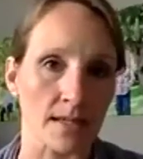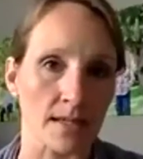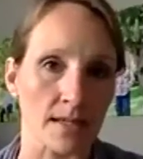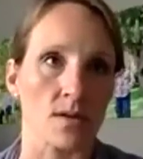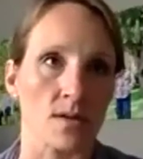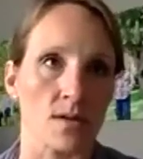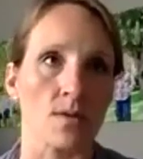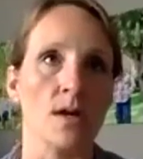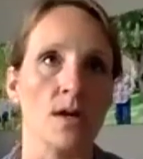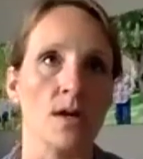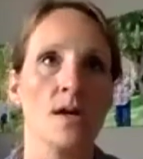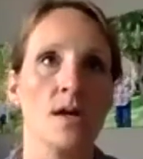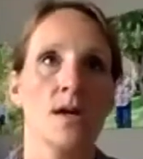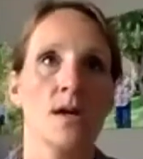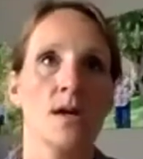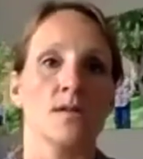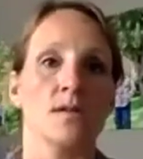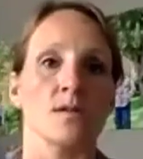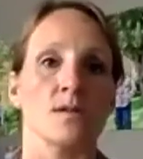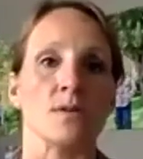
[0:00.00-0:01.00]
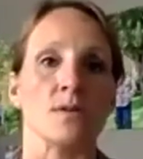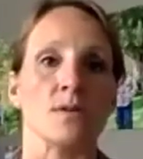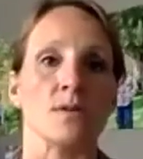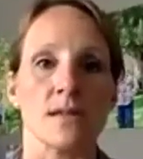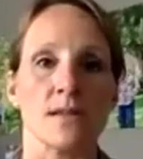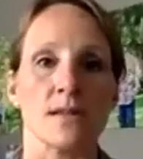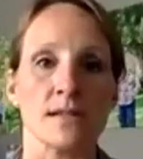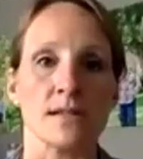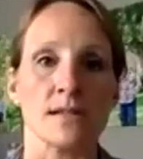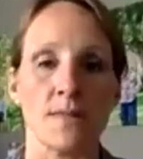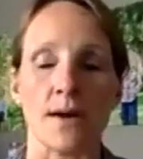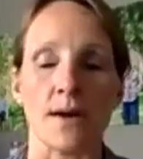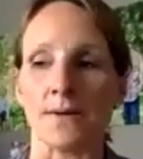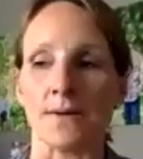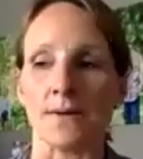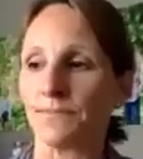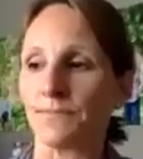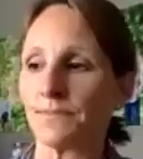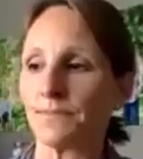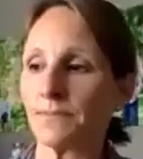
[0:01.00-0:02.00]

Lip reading: So it is less about